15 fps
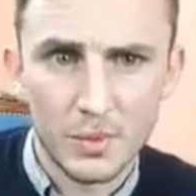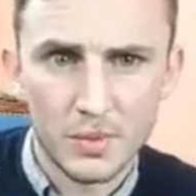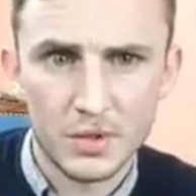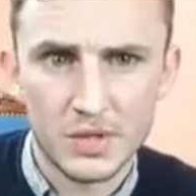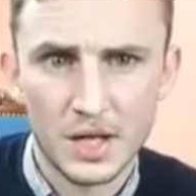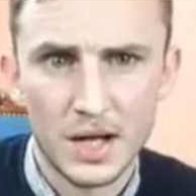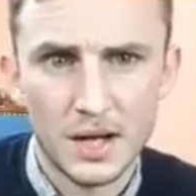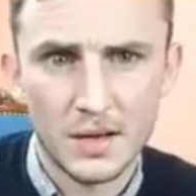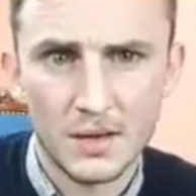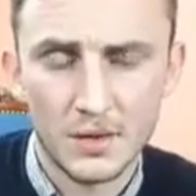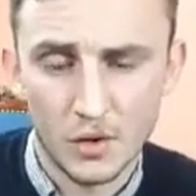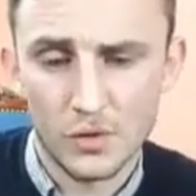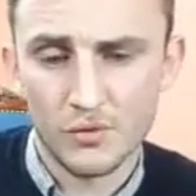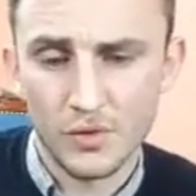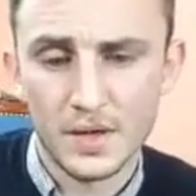publish that
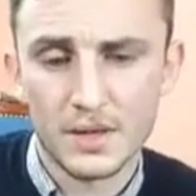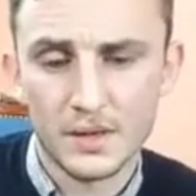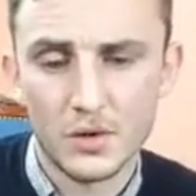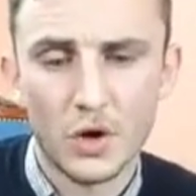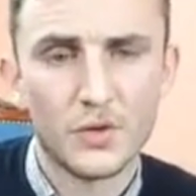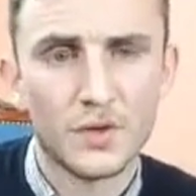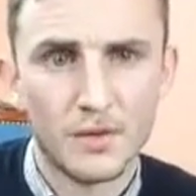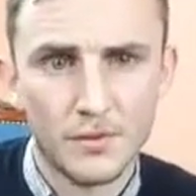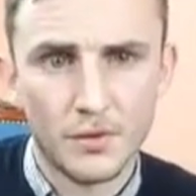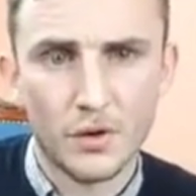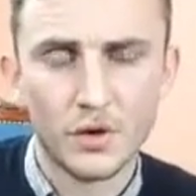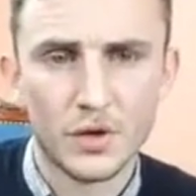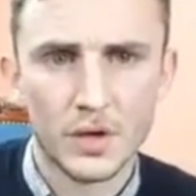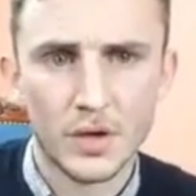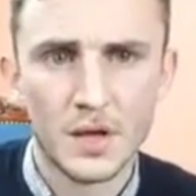or write the content
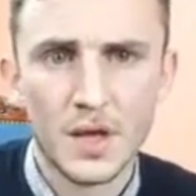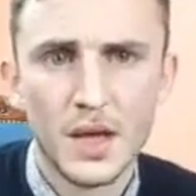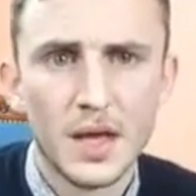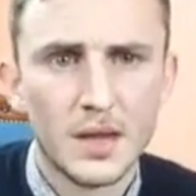for you.